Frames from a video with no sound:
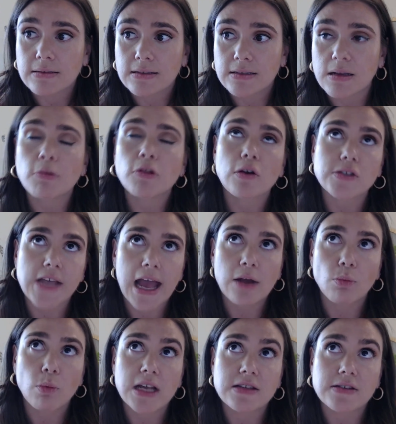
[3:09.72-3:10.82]
Some of those
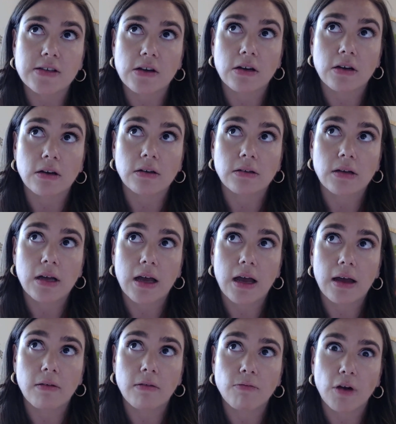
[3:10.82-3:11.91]
headwinds are
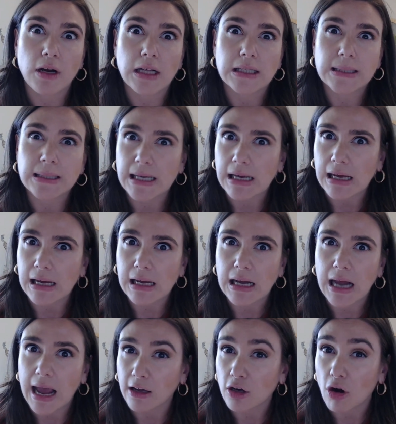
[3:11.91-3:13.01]
very clear
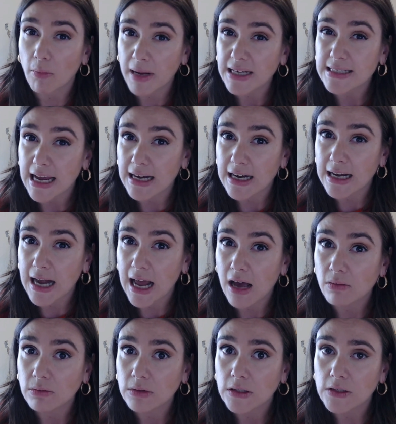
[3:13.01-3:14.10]
in economic data
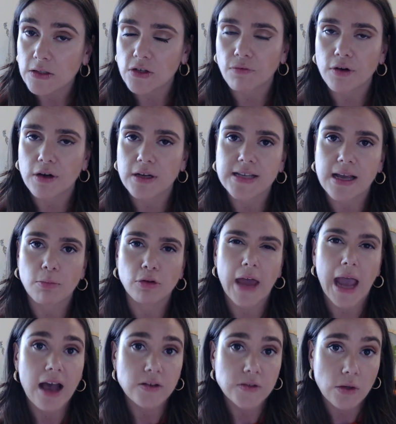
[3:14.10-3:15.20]
now. So, for example,
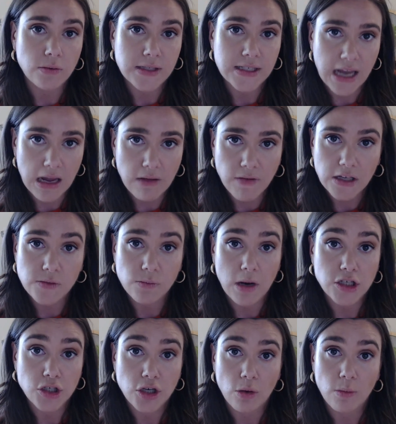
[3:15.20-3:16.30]
the household savings
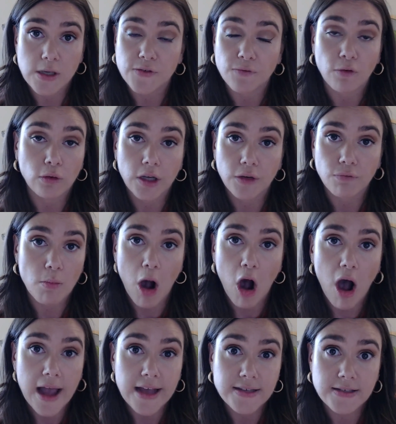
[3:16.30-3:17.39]
ratio has fallen from
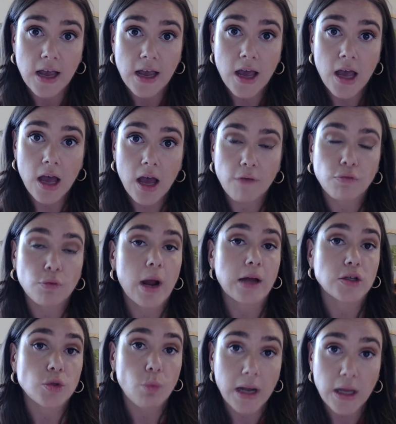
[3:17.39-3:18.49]
highs of
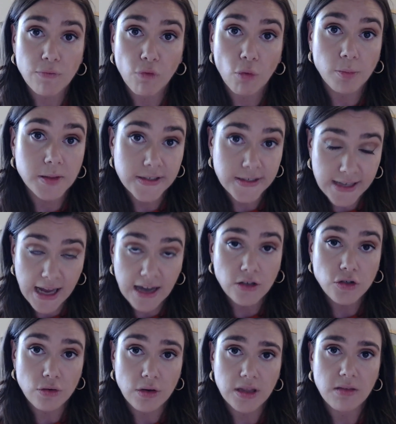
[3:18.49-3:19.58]
around
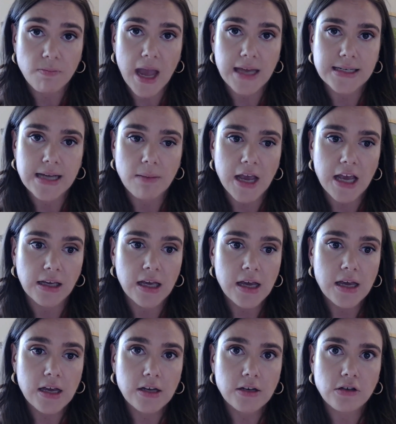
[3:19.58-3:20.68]
24% during the pandemic
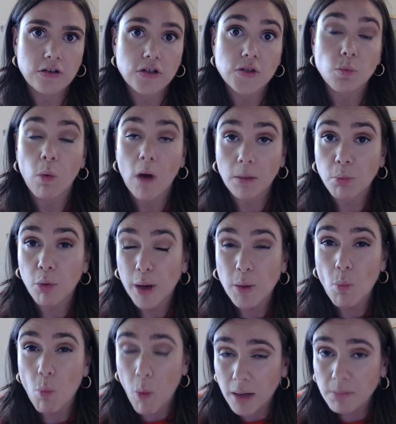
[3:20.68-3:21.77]
to just
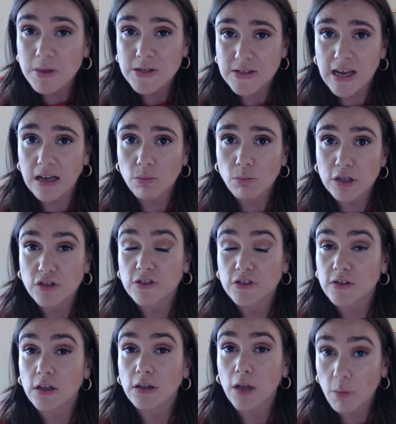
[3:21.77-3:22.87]
1.1%, which
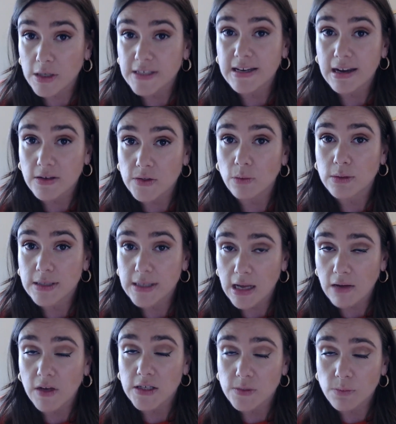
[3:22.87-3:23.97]
is the lowest household
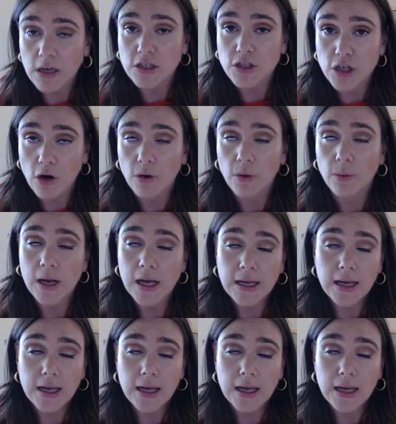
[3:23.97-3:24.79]
savings ratio